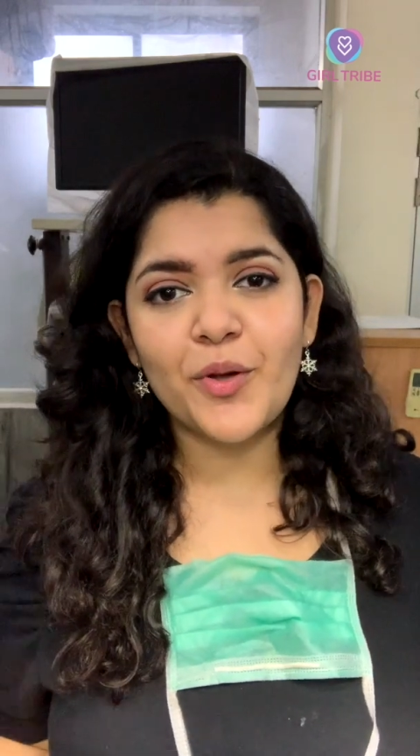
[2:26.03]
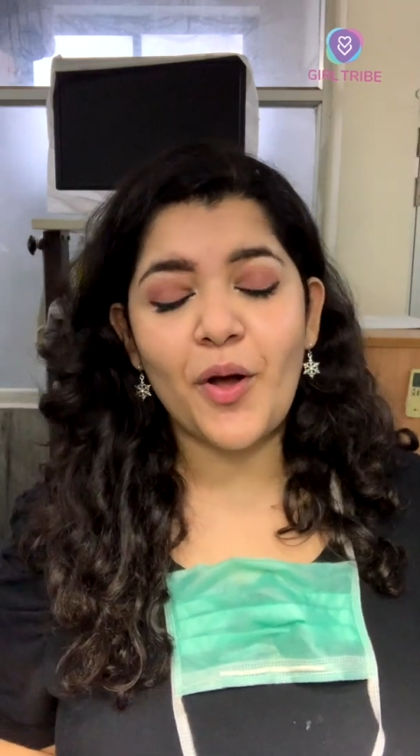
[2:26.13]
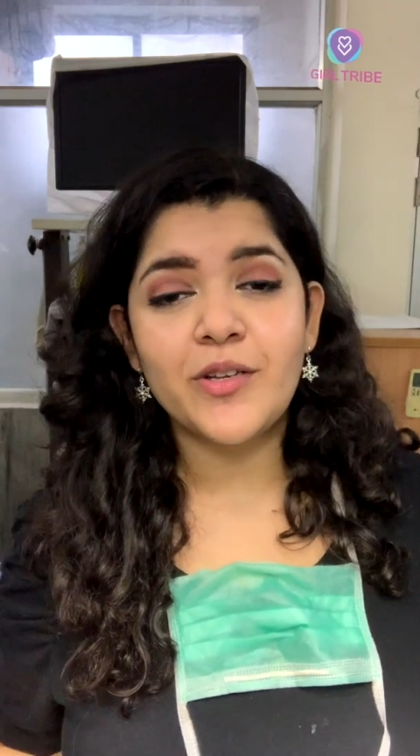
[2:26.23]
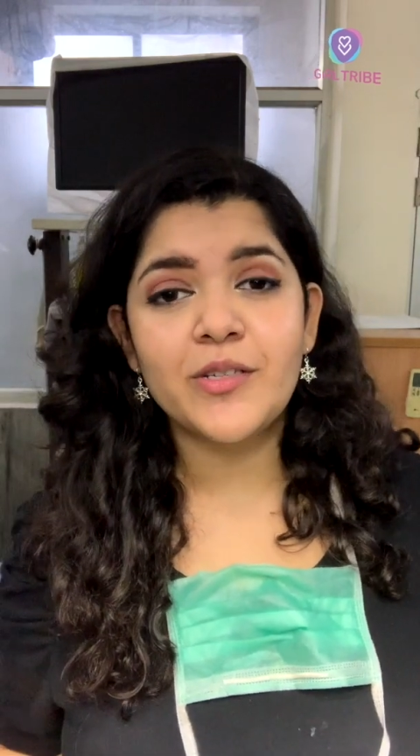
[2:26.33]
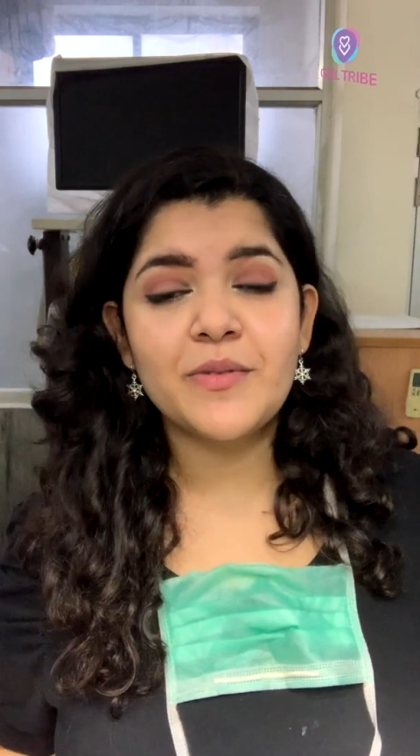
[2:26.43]

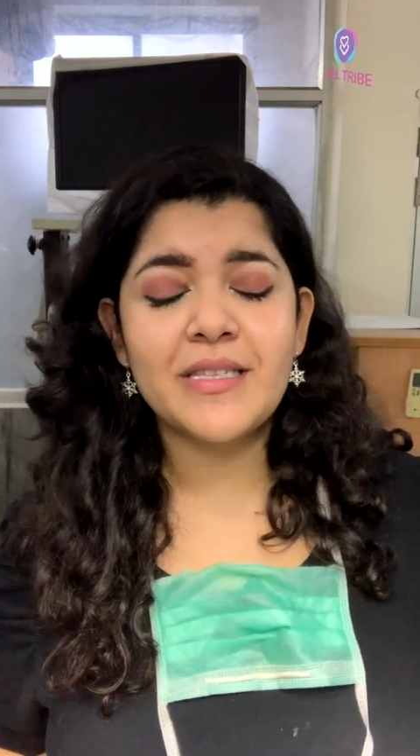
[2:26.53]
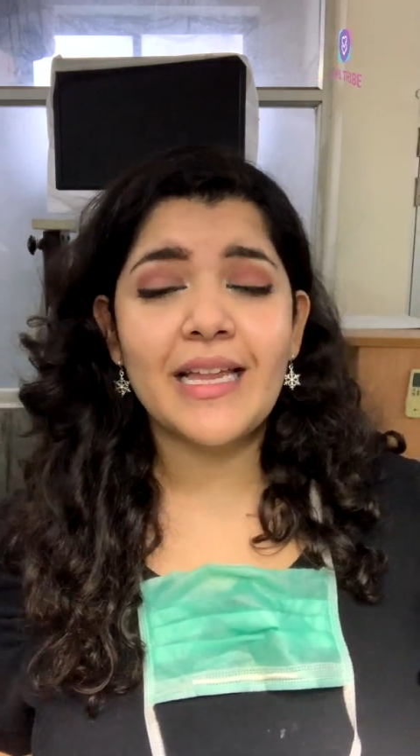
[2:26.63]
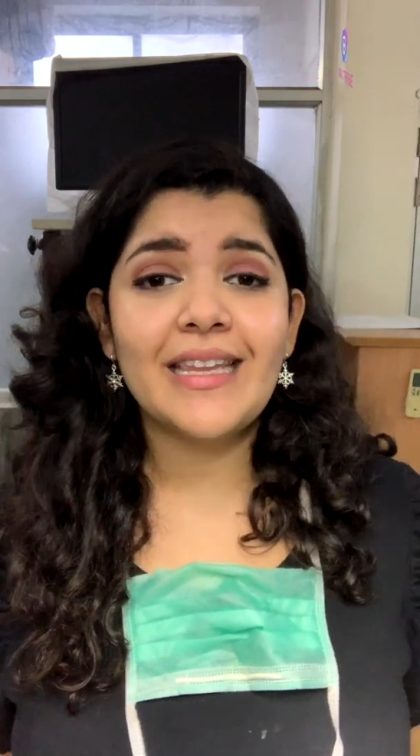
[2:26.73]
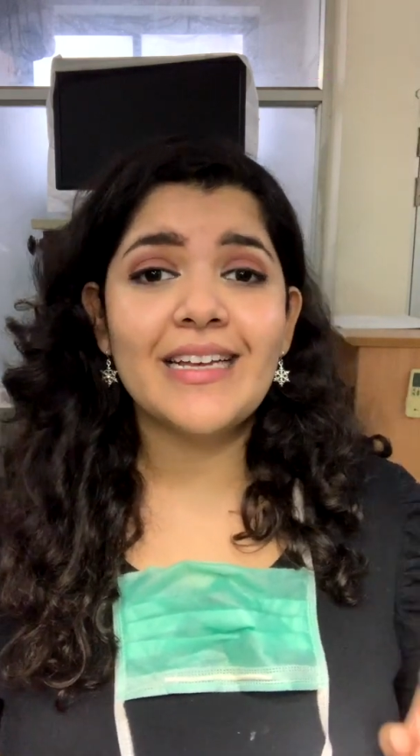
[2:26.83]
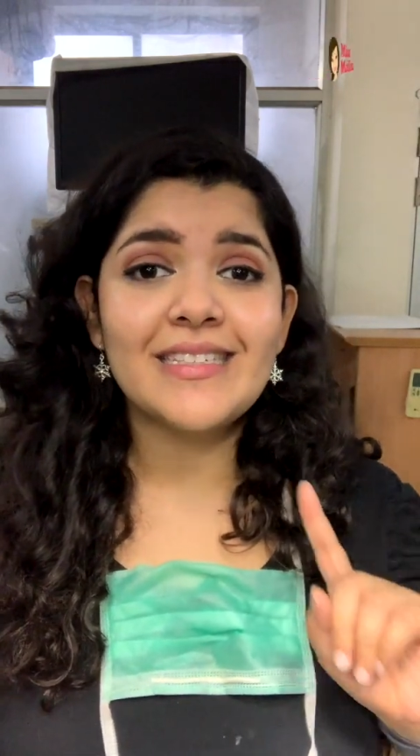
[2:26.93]
condom is
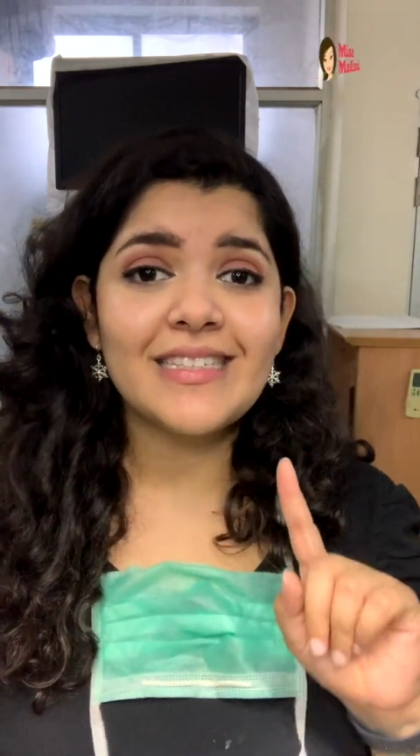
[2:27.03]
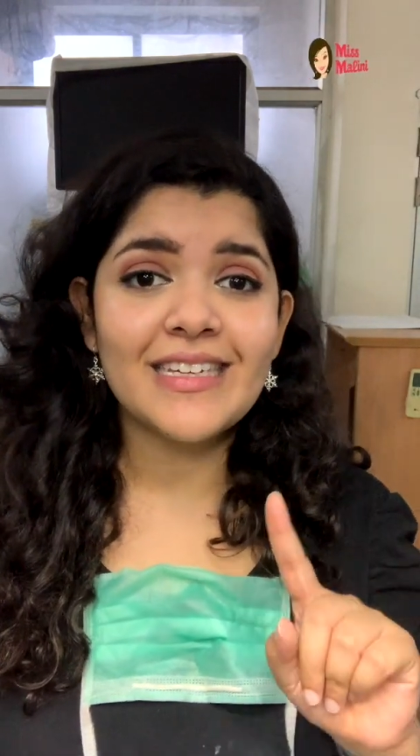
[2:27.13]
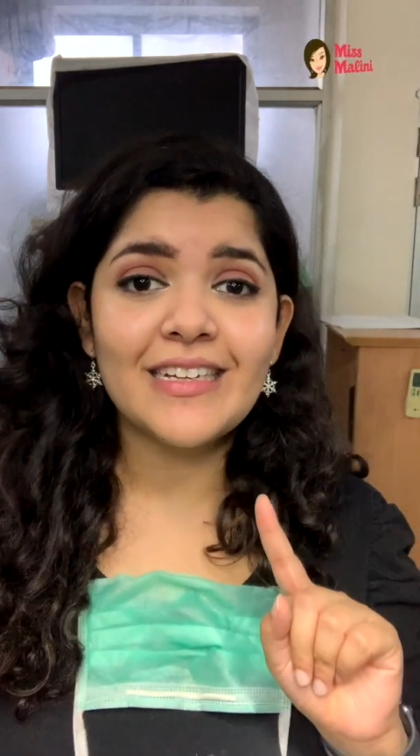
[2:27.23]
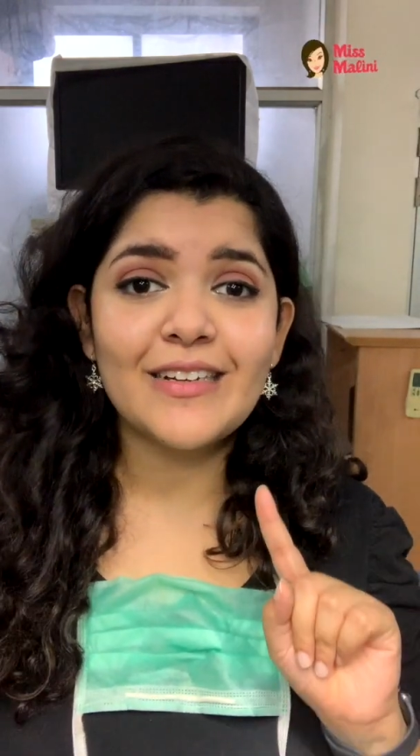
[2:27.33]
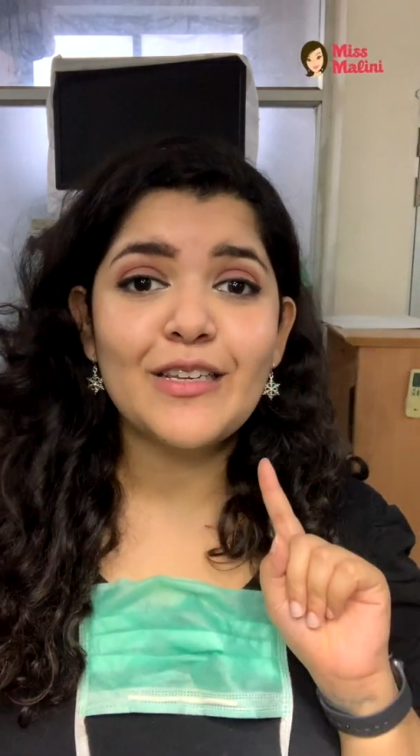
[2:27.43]
that they are
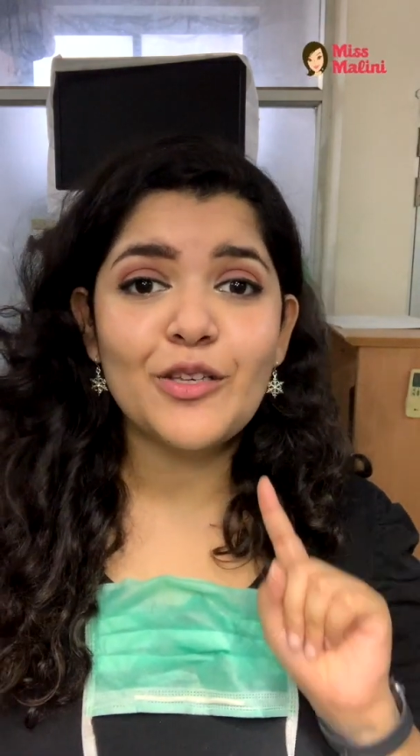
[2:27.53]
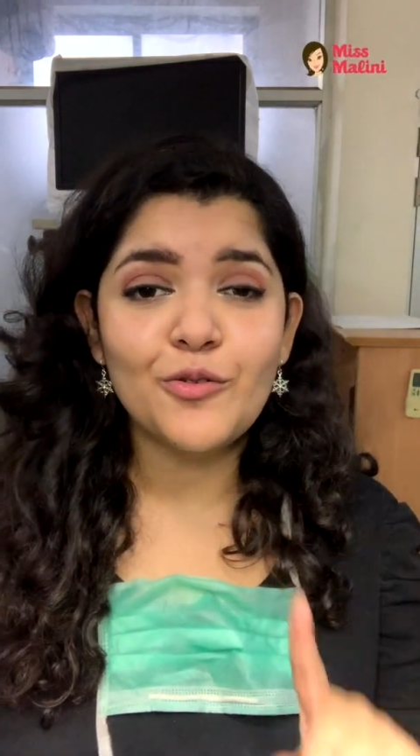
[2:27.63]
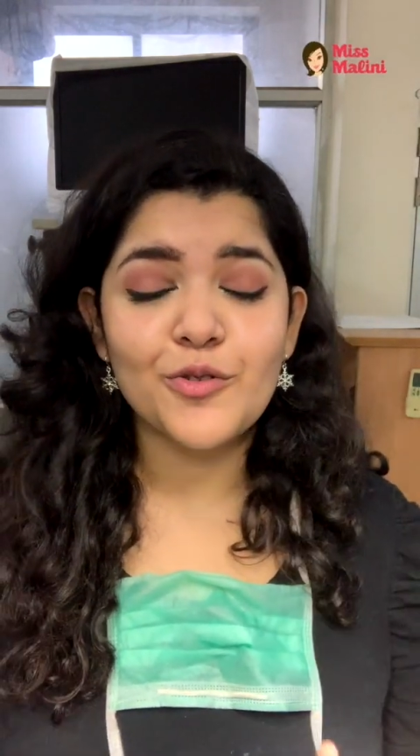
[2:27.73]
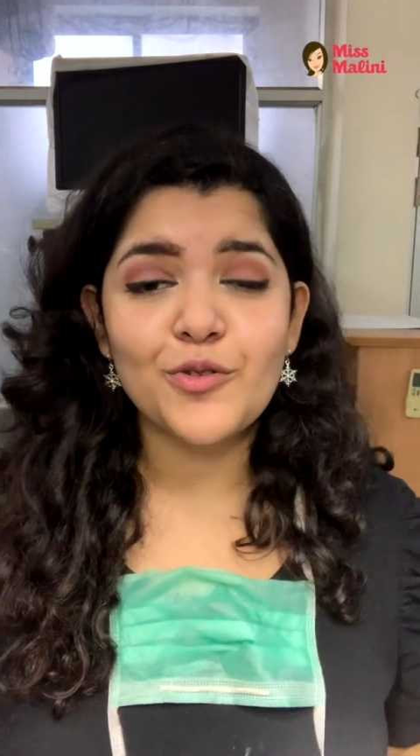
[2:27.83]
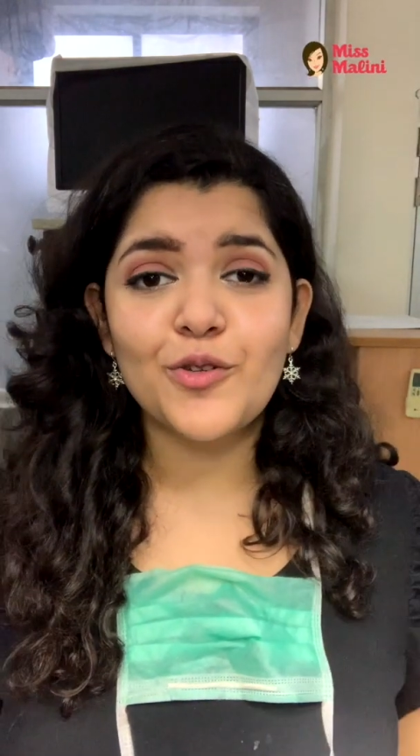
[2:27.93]
single use,